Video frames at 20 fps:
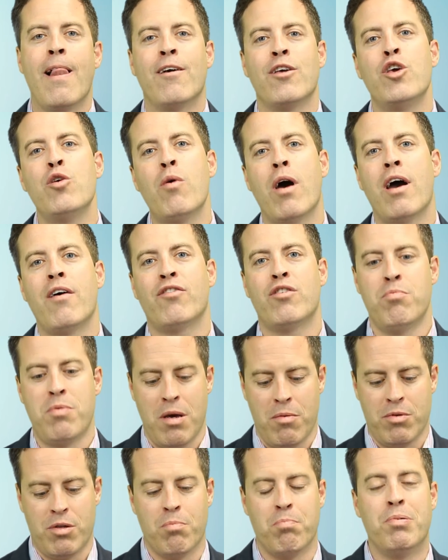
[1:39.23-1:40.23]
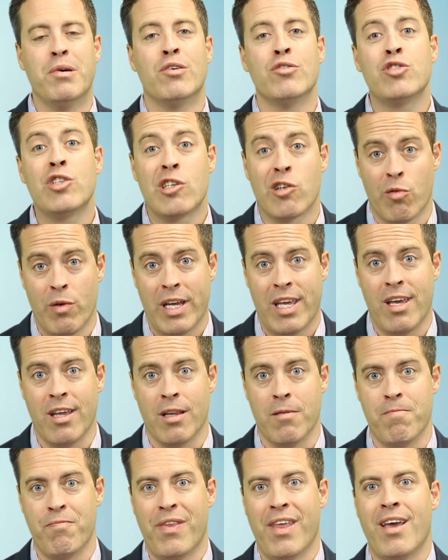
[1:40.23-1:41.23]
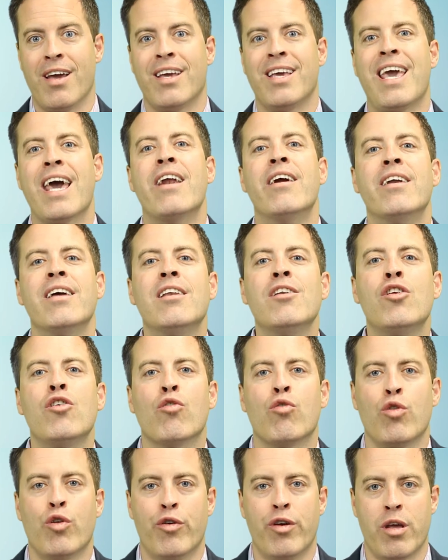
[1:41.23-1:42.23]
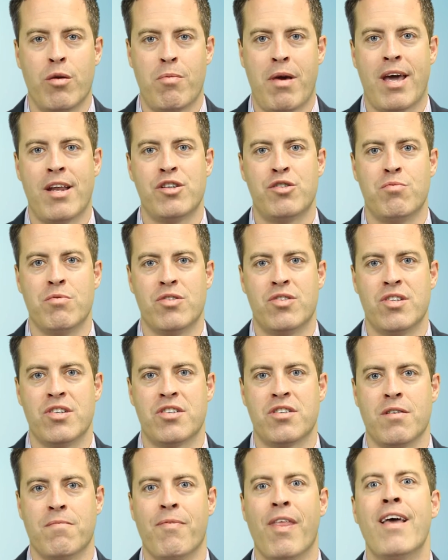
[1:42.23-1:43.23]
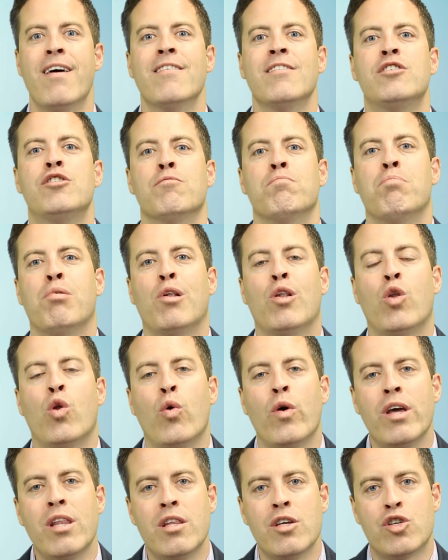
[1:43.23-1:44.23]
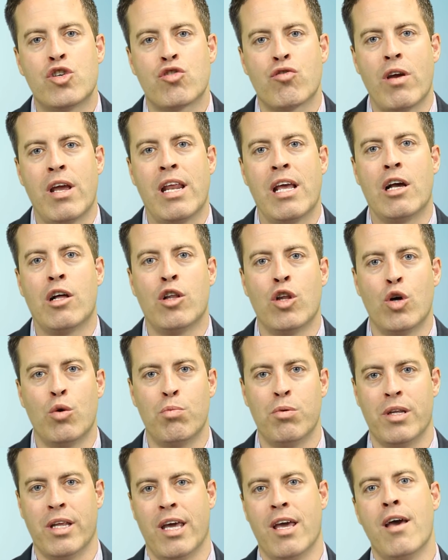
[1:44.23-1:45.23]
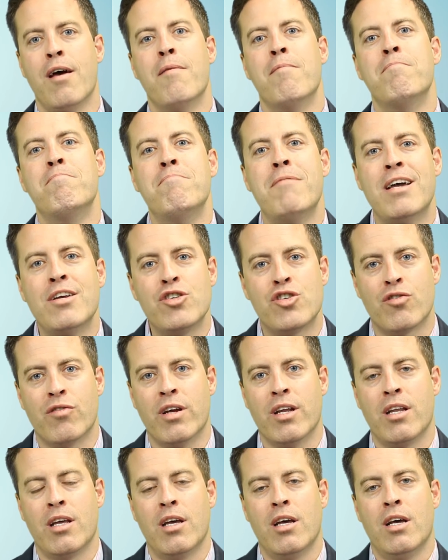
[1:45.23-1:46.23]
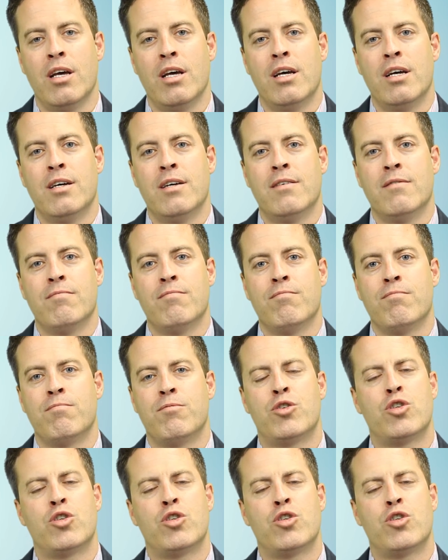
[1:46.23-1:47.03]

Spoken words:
You have to be able to build curriculum, get it into your learning management system, deploy the training globally, measure it.